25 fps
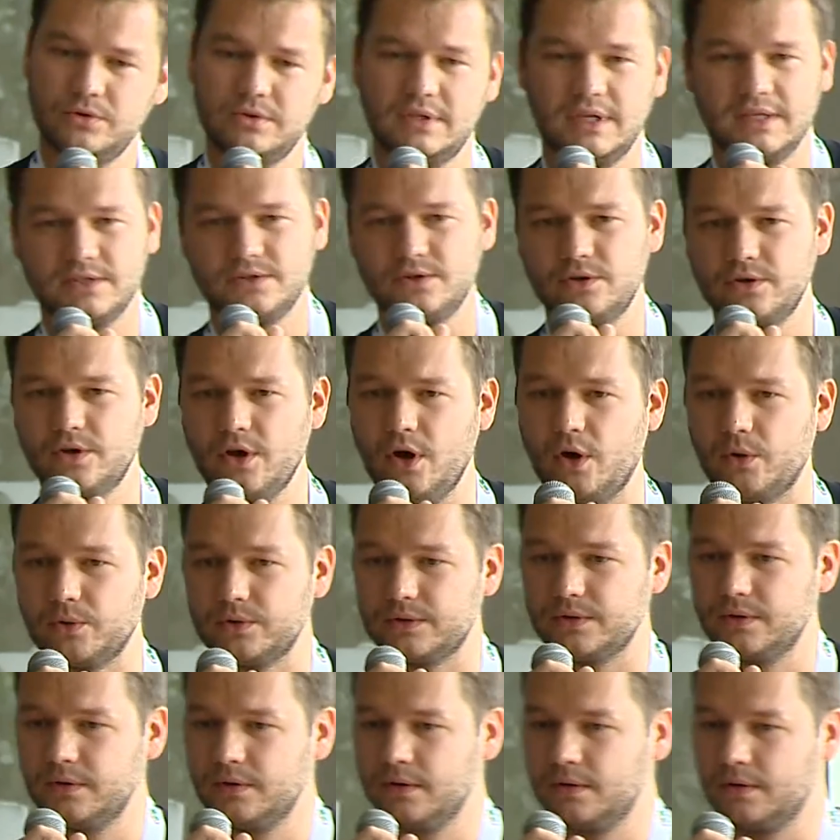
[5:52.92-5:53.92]
you test your
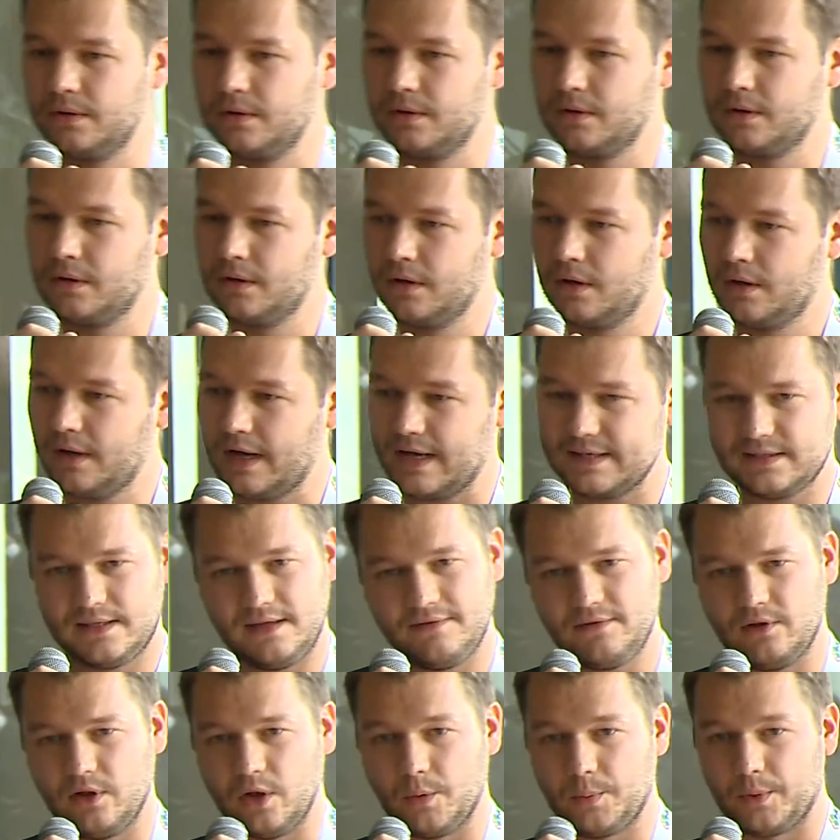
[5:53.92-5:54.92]
code as
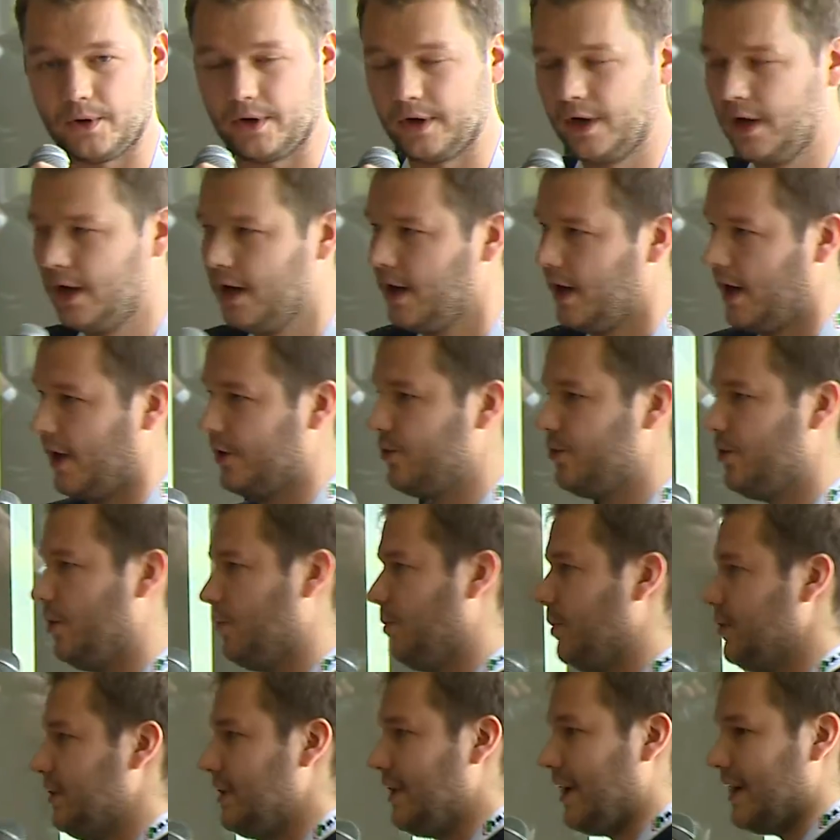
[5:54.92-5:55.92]
developer? And you know
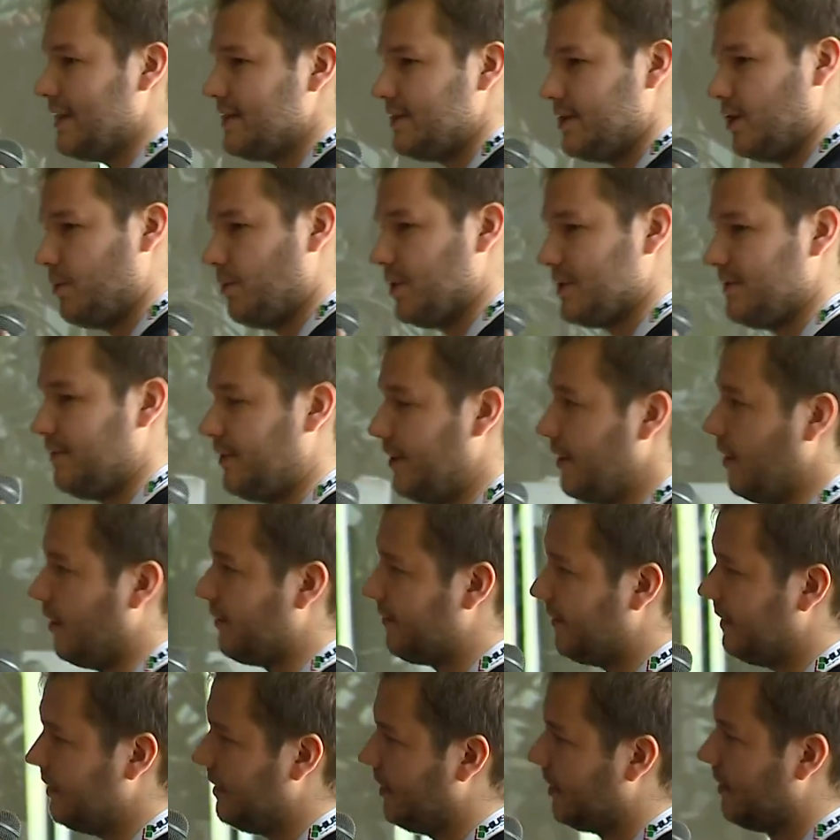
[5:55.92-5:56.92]
what the answer was very
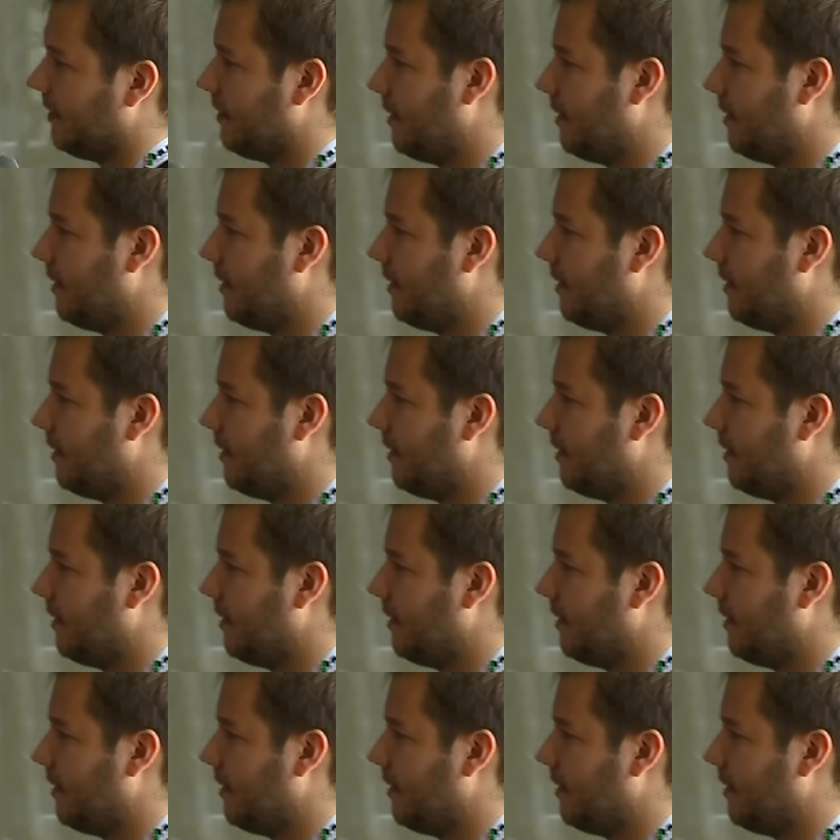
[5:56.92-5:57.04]
often?